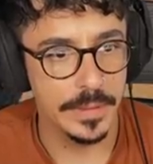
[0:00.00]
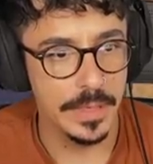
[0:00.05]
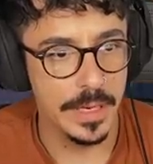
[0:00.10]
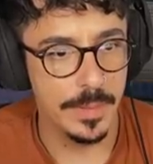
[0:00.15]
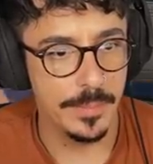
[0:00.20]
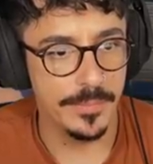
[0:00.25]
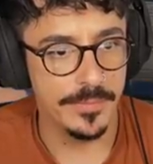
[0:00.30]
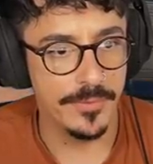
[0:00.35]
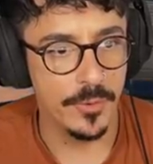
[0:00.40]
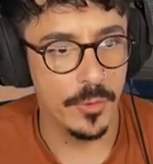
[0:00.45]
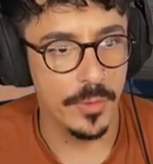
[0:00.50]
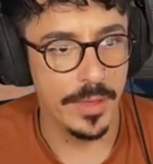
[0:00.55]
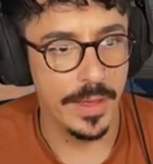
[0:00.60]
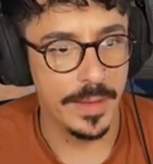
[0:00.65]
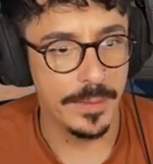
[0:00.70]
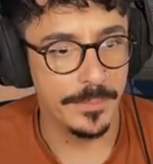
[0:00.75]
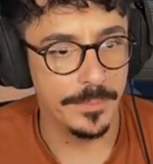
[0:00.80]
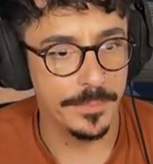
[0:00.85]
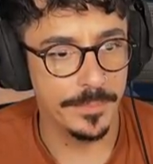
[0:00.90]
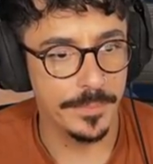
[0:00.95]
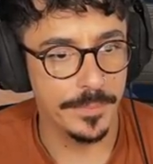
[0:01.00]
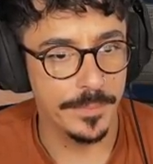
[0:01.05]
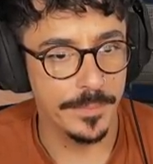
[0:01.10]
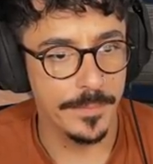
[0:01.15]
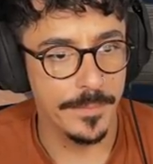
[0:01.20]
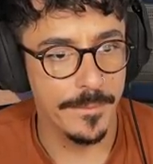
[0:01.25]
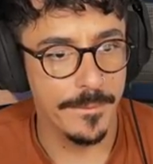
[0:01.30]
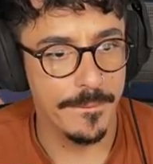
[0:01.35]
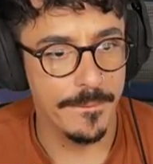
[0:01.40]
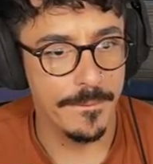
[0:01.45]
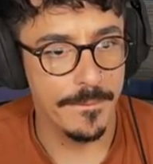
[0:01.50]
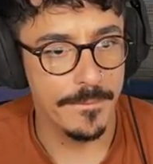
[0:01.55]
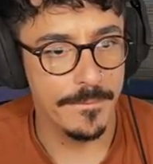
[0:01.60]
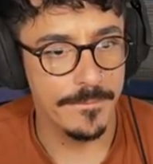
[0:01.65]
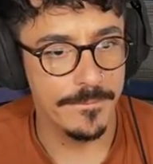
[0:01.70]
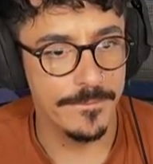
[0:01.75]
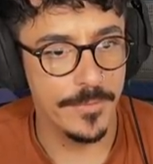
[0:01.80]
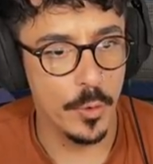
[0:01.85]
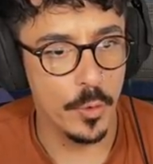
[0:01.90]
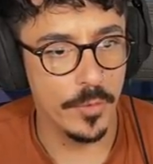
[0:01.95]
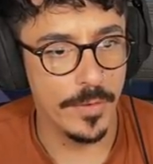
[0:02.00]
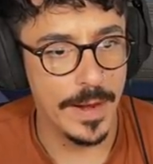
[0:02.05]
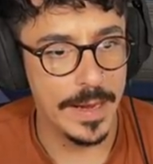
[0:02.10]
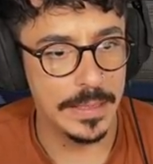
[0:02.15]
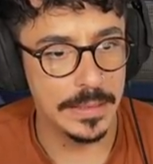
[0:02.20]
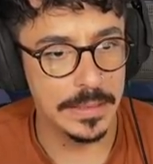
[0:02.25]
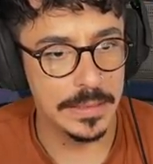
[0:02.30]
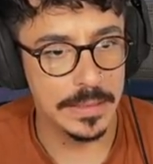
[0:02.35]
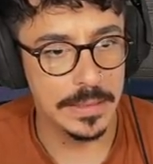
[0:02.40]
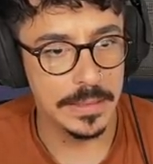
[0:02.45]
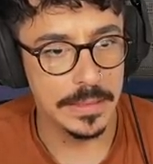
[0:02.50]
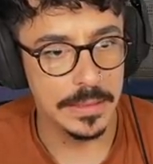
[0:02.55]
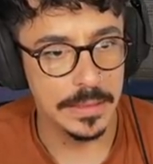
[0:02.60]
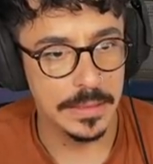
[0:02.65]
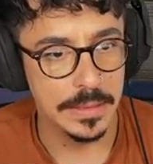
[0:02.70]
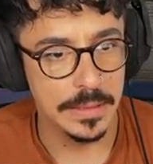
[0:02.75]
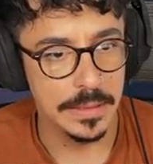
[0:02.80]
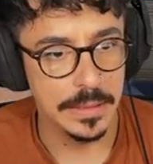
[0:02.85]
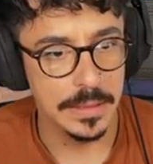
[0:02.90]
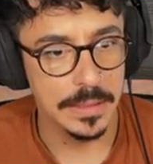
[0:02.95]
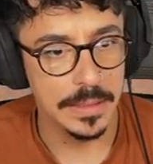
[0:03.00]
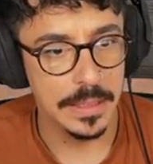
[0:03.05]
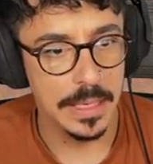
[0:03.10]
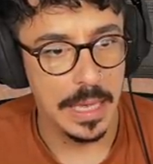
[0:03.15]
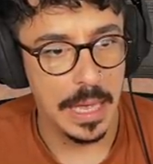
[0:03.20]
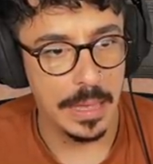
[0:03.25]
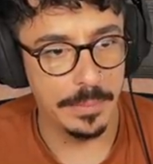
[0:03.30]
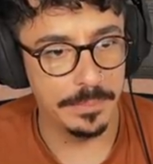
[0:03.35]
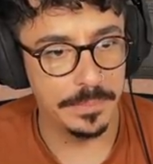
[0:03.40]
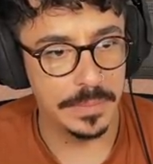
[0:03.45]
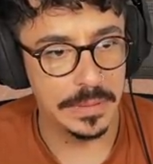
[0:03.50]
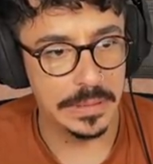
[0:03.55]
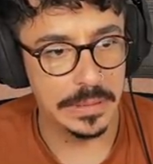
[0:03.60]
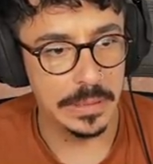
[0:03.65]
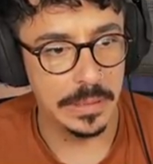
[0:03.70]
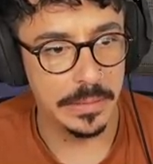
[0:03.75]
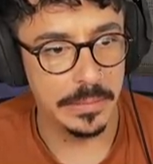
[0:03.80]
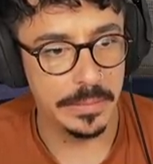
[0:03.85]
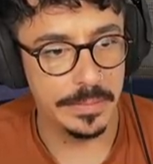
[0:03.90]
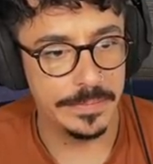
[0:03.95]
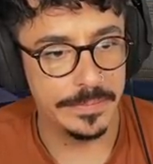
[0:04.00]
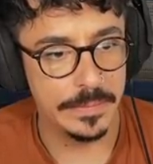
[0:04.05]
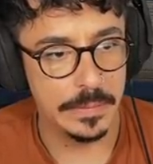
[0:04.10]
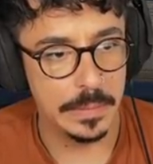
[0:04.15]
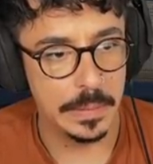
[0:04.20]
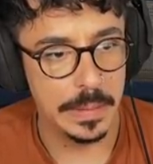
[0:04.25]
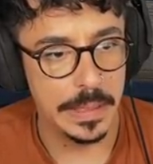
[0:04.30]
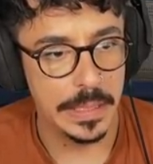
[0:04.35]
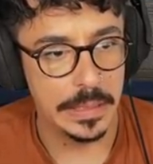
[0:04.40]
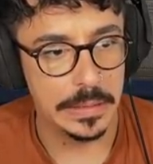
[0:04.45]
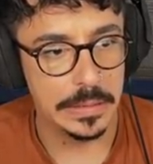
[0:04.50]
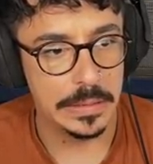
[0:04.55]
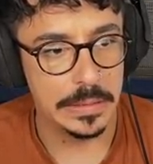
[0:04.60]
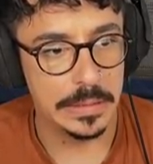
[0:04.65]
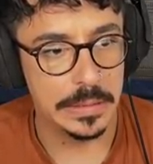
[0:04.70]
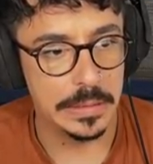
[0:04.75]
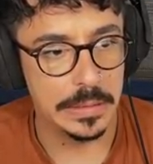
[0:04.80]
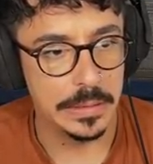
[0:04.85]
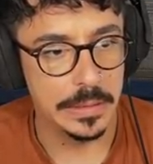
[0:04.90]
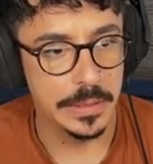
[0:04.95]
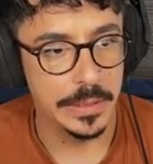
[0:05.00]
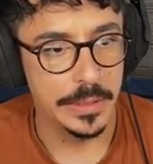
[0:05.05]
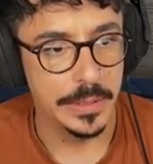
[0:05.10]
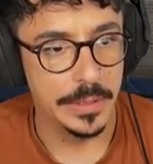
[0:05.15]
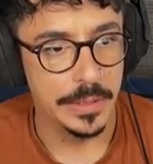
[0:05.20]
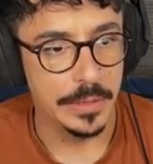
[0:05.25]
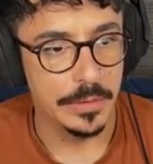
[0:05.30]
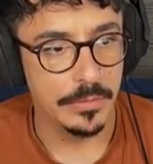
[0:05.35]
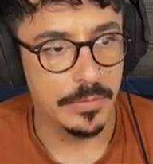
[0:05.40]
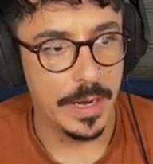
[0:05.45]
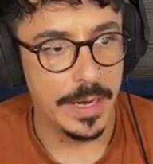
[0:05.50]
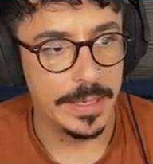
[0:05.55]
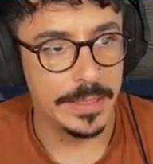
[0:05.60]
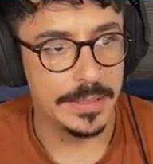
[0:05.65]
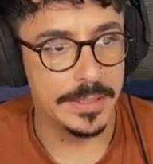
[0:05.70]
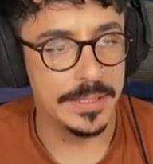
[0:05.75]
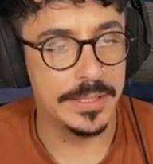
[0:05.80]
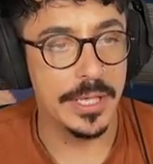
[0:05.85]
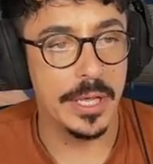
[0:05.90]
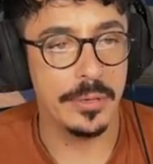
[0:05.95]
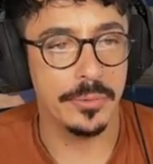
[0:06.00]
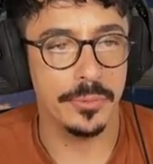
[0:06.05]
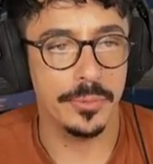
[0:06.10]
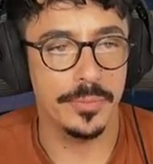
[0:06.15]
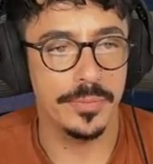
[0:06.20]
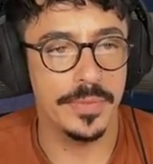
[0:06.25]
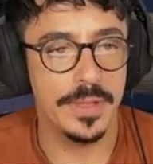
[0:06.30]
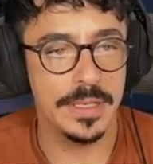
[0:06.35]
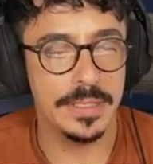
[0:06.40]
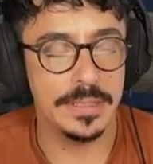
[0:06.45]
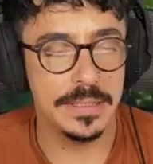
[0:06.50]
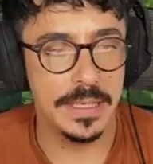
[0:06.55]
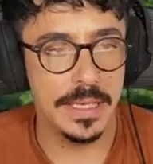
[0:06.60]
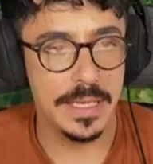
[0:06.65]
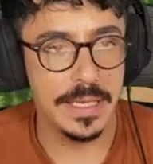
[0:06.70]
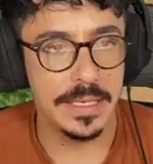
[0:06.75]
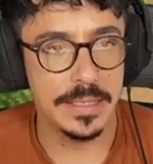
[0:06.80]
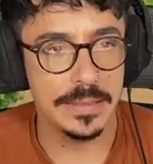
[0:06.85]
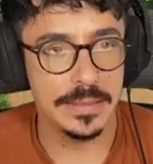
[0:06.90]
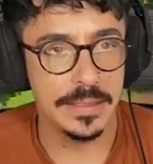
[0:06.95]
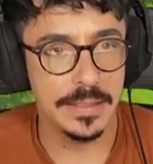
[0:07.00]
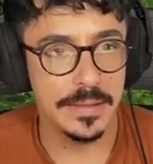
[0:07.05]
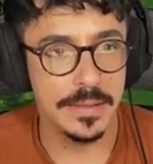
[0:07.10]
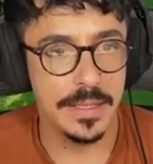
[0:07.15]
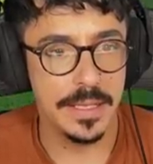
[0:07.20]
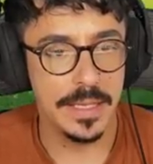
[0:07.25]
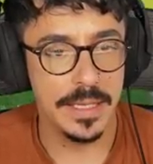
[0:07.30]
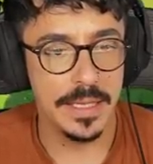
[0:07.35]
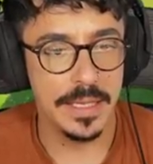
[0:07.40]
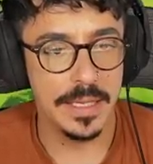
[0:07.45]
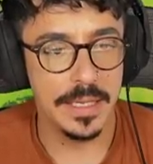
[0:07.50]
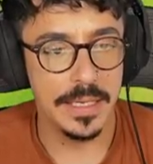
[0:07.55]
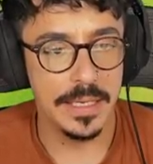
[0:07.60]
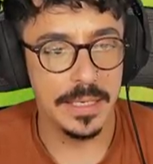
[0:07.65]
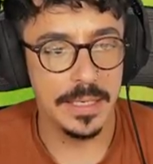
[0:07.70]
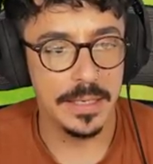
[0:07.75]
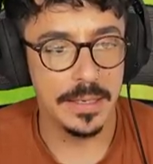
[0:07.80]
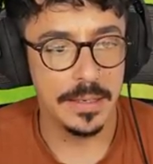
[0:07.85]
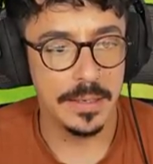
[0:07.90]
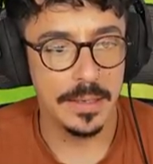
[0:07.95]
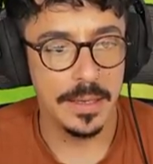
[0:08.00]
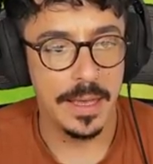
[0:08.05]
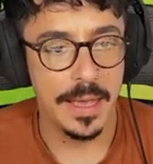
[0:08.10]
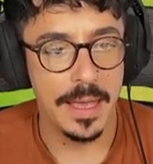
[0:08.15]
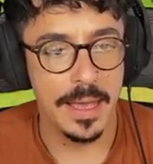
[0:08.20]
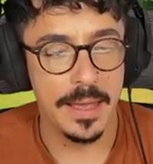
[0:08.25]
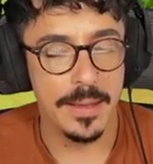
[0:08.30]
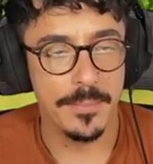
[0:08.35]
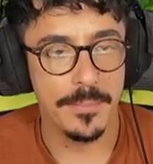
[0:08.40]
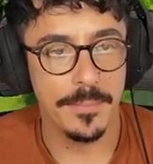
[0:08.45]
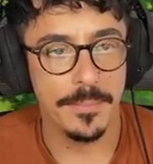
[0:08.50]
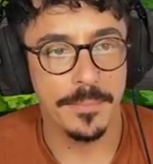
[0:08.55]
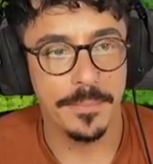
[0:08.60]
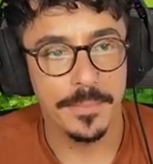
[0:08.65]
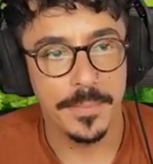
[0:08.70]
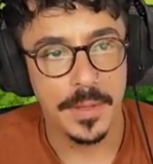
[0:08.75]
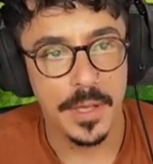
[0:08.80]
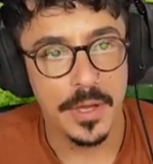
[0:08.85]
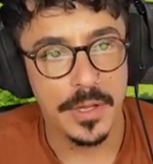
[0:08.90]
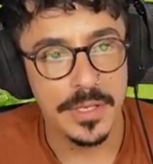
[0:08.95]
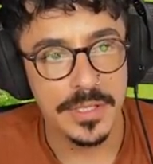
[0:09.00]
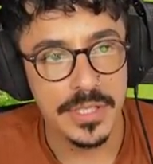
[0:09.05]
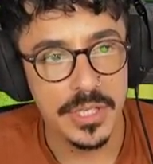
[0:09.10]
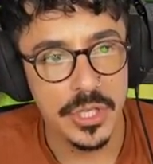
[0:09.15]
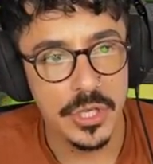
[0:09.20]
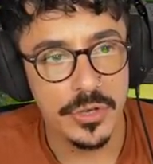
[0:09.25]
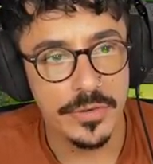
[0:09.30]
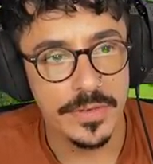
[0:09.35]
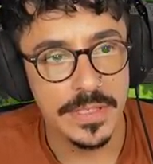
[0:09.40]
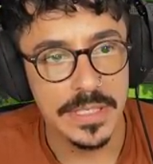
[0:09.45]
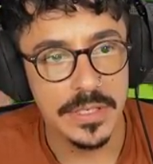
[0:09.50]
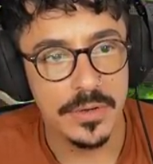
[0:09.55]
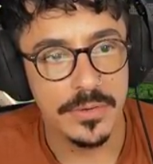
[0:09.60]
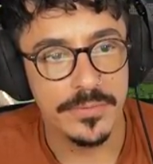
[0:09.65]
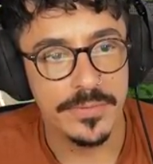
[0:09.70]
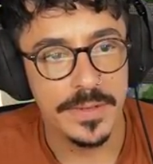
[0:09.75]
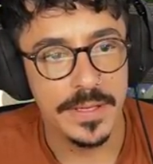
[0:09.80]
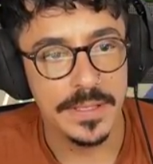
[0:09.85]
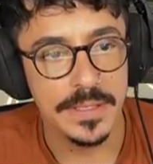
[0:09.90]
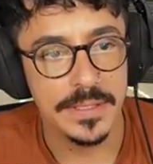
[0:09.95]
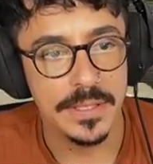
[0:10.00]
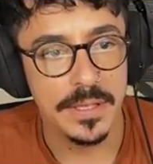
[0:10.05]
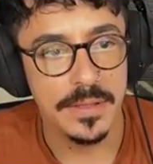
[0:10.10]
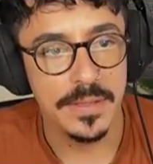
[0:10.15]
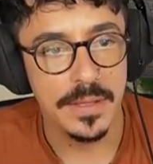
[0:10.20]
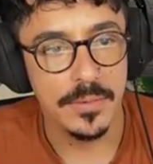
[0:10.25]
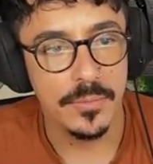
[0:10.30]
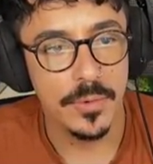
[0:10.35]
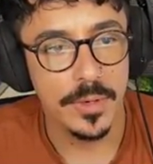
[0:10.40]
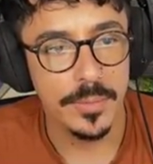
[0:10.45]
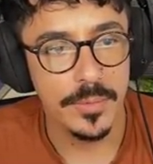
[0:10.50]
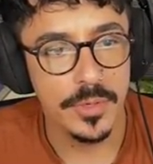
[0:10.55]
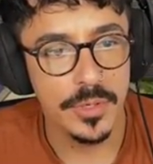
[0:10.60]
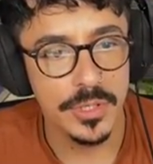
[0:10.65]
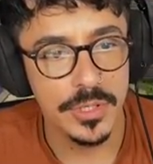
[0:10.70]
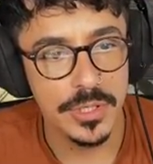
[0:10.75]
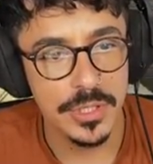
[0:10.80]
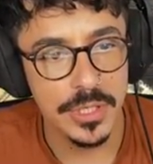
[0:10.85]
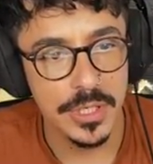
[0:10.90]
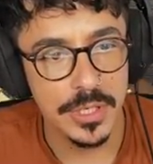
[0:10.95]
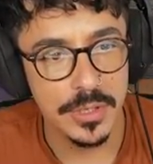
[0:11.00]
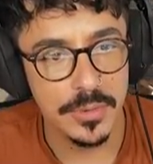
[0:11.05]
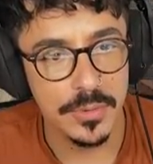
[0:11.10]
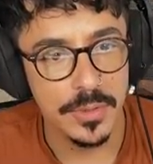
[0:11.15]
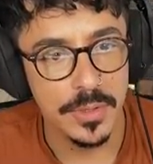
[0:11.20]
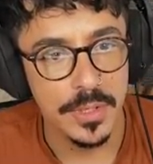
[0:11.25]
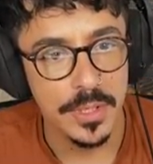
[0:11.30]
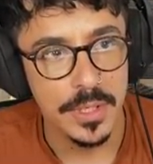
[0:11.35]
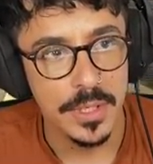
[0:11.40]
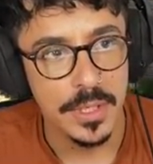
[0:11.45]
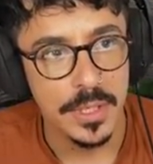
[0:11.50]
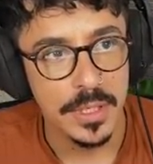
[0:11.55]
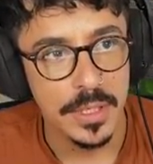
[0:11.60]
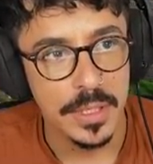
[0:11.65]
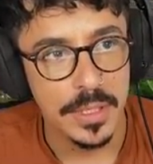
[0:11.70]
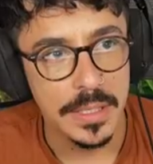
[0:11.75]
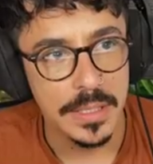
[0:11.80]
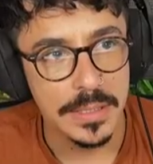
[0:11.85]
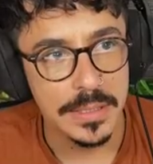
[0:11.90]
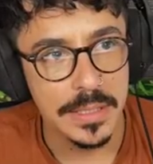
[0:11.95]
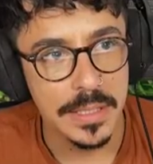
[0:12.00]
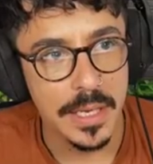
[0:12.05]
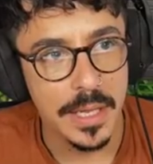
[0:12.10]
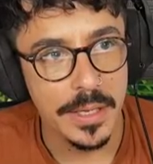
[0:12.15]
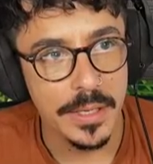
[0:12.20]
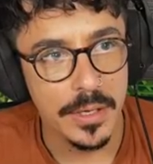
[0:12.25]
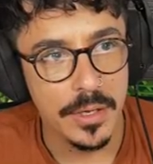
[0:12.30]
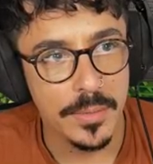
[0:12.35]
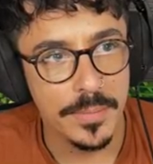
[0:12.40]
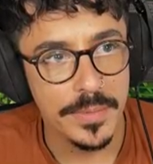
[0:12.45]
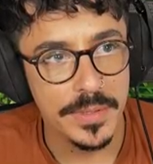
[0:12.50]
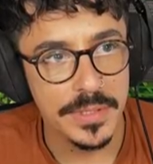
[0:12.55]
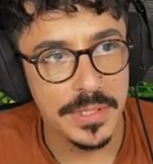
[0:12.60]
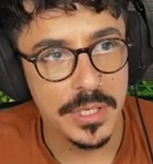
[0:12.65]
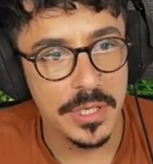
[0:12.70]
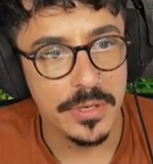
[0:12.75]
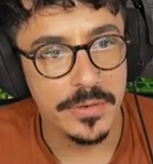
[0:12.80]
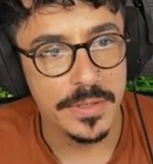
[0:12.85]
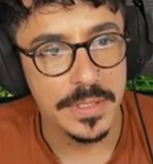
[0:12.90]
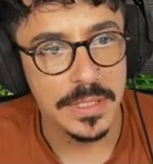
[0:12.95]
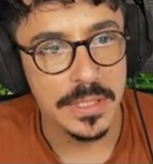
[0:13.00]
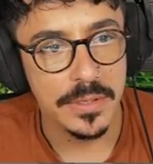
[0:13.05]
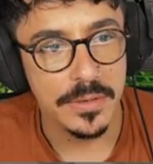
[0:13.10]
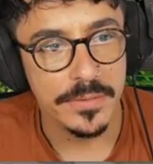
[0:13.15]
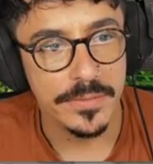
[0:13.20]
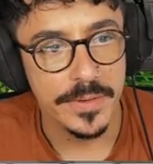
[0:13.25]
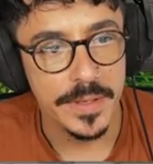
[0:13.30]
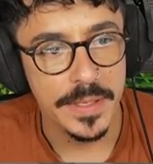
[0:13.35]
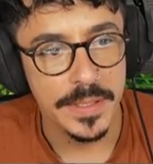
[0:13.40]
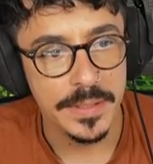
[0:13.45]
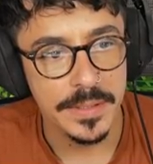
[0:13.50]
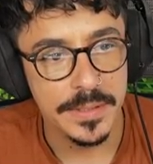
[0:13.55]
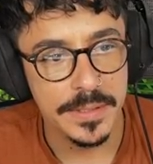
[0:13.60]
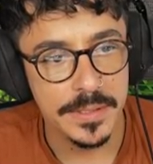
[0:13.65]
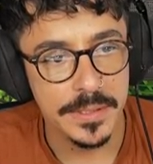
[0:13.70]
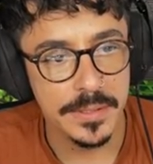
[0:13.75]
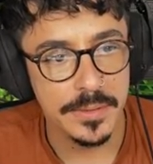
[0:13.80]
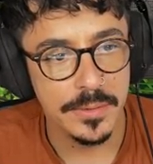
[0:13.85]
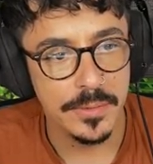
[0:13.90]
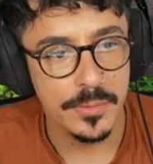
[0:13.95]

Yep, for that. For it. Absolutely for it. Right, so this is the um, kind of security office. So I think what I'm going to do is light up the security office